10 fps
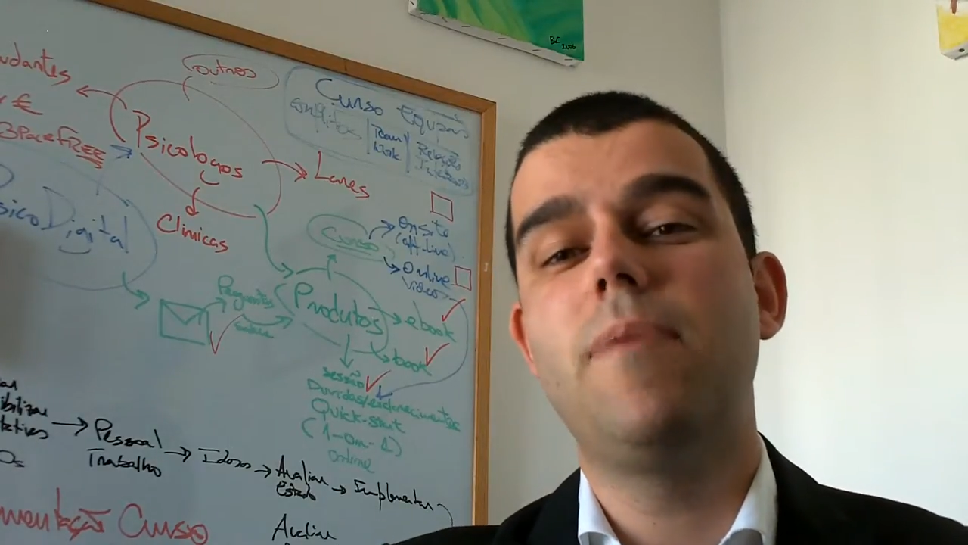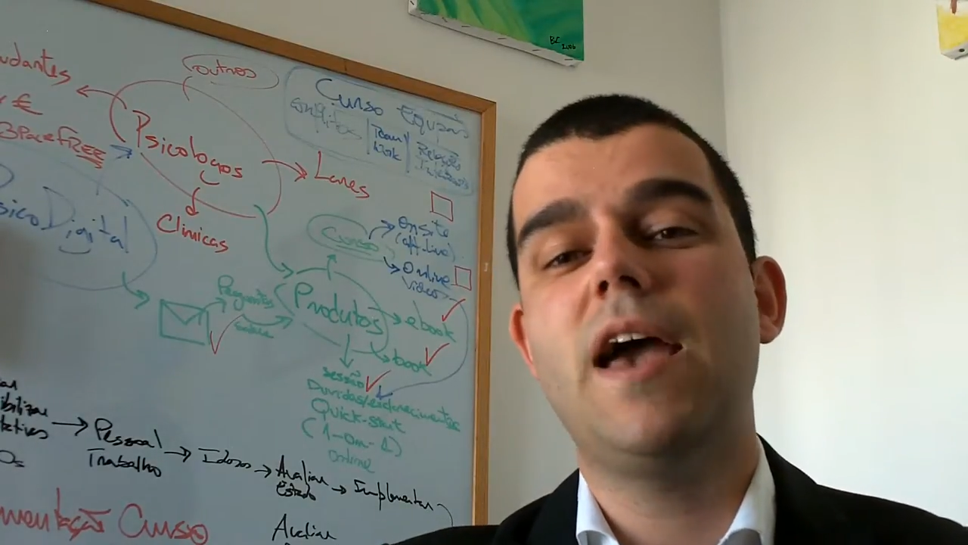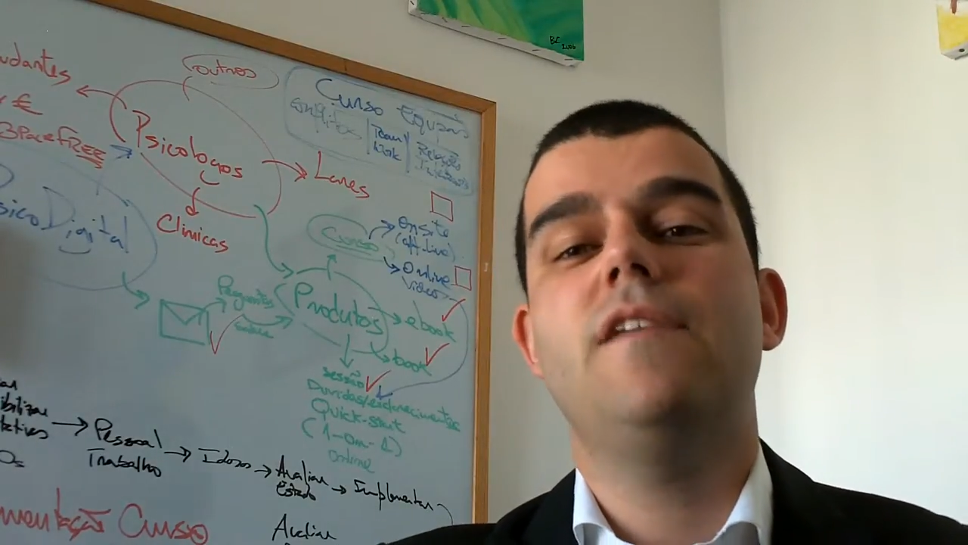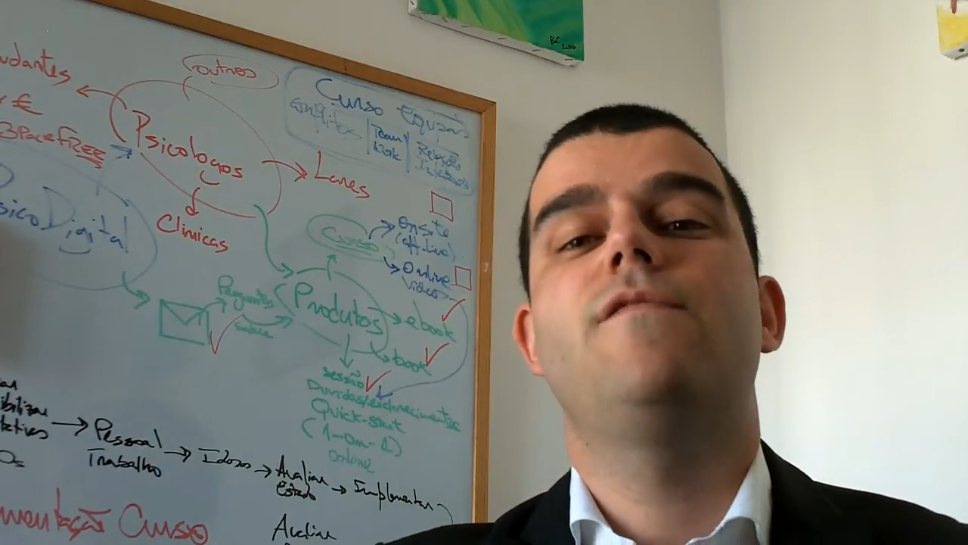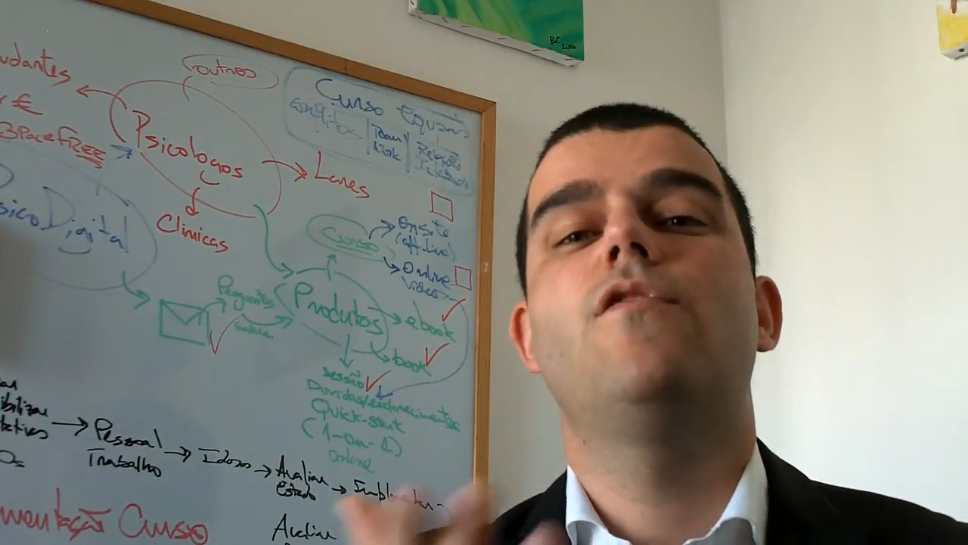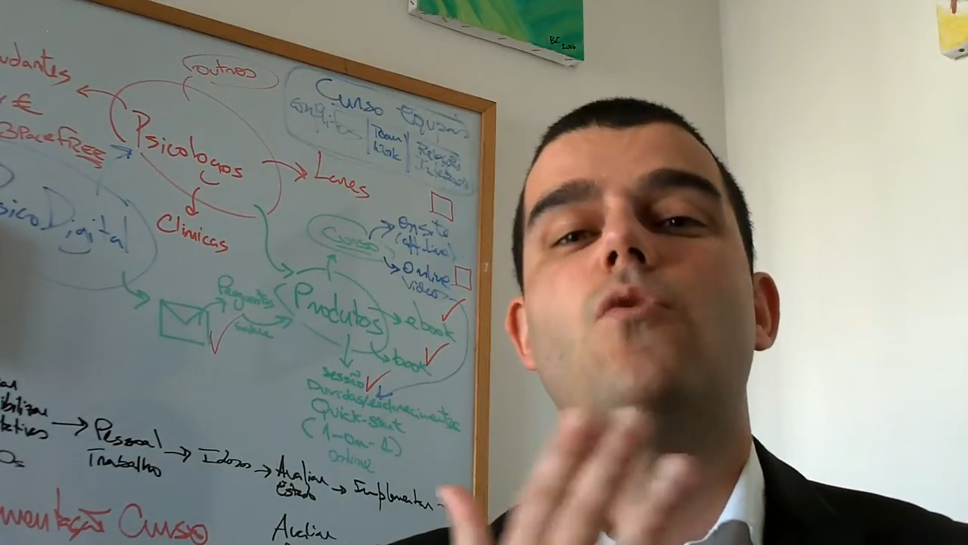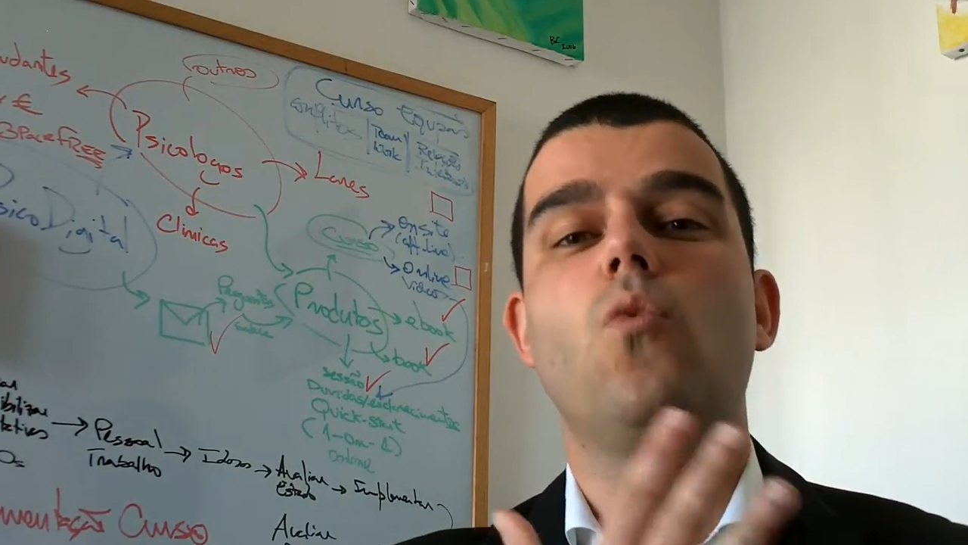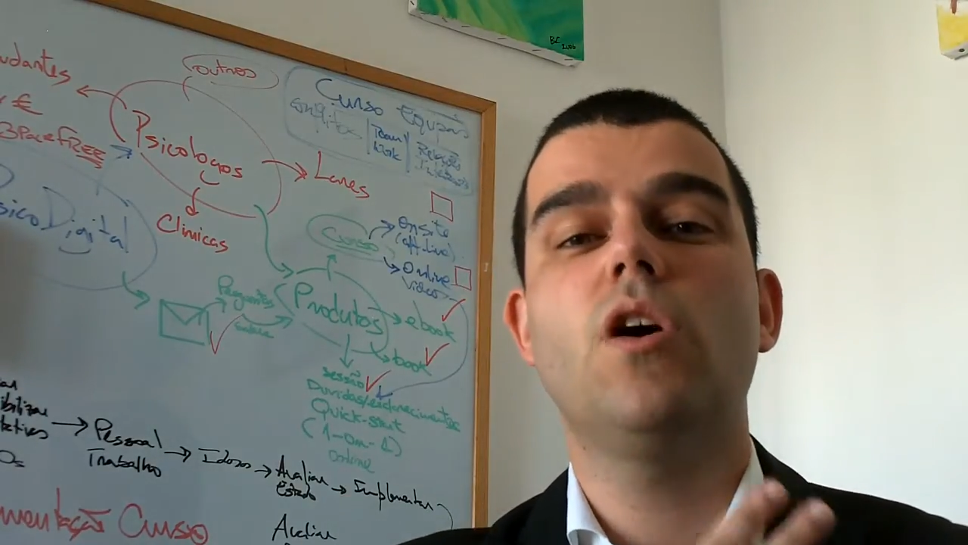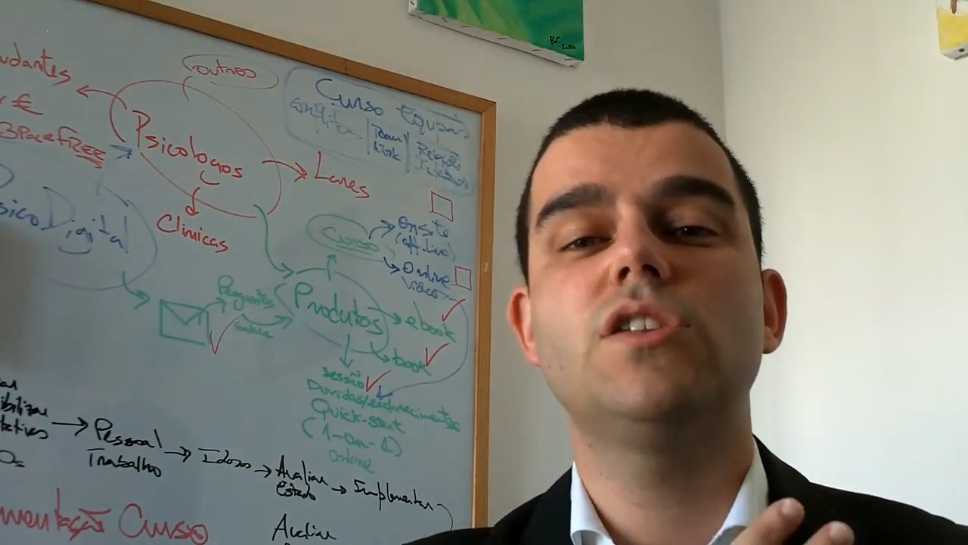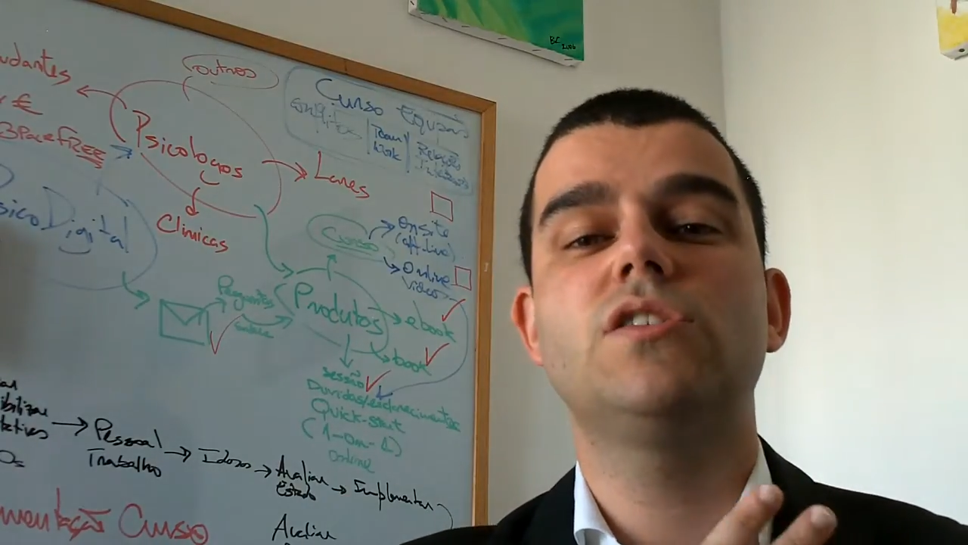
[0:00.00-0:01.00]
pay for
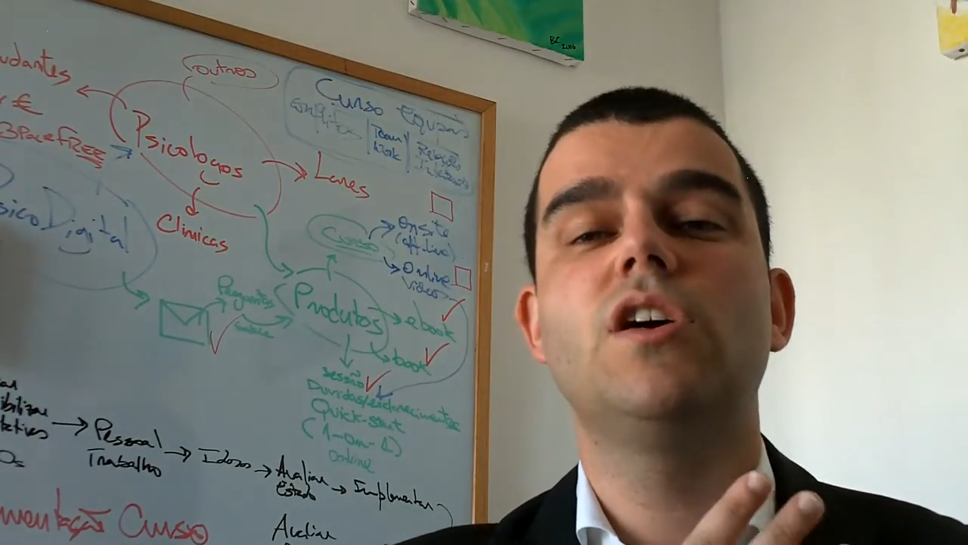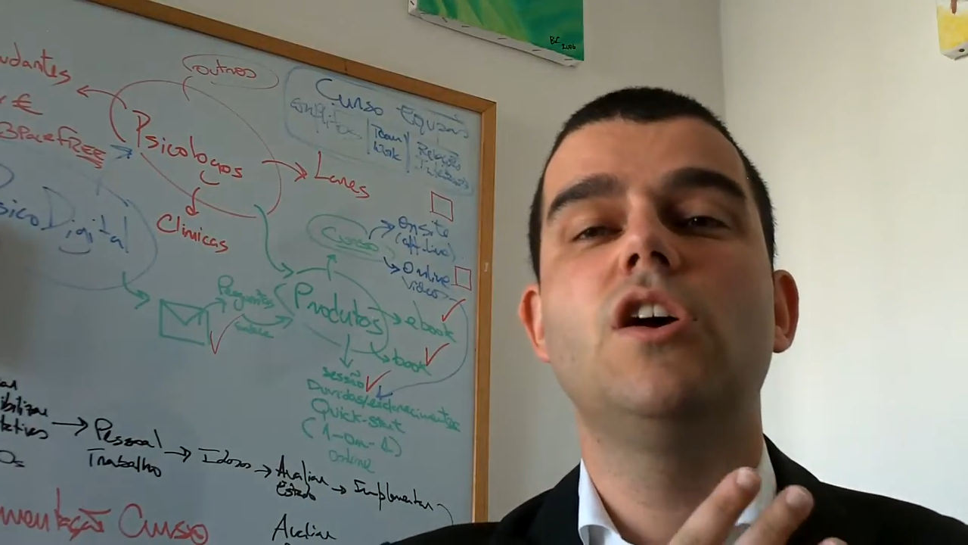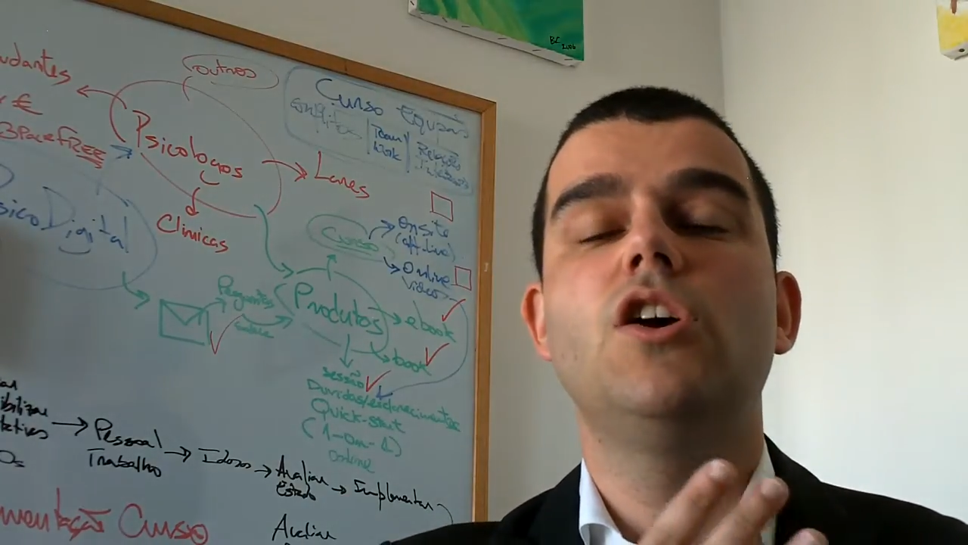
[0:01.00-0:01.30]
what